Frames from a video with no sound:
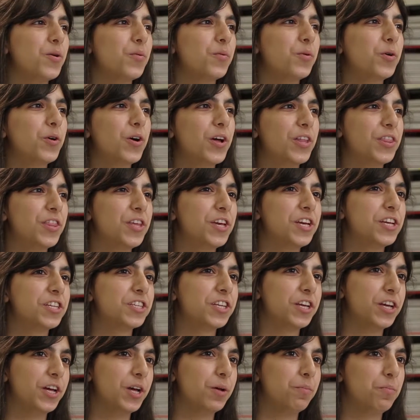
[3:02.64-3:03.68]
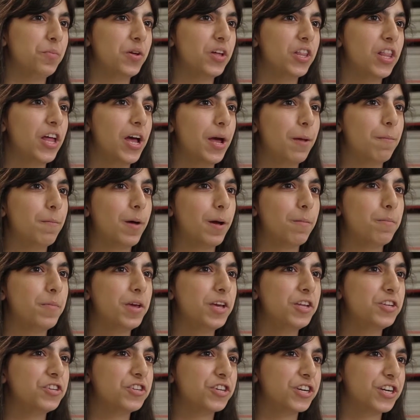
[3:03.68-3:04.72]
Well, I think it's gonna help me a lot in my
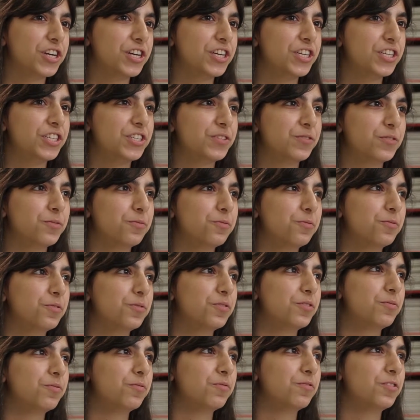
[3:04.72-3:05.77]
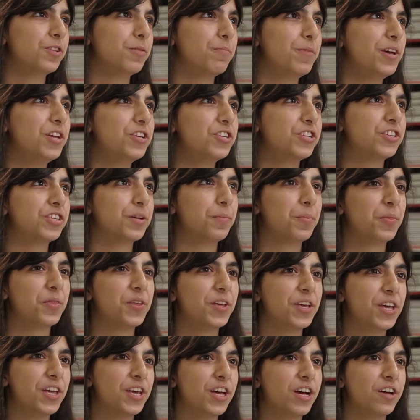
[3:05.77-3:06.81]
major because the majors I'm
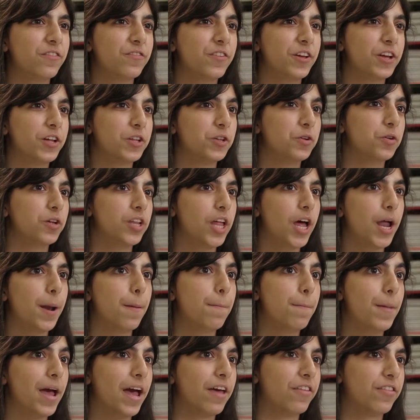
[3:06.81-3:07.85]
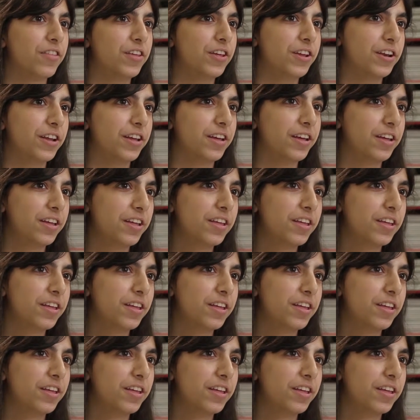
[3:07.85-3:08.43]
thinking of include a lot of math in it.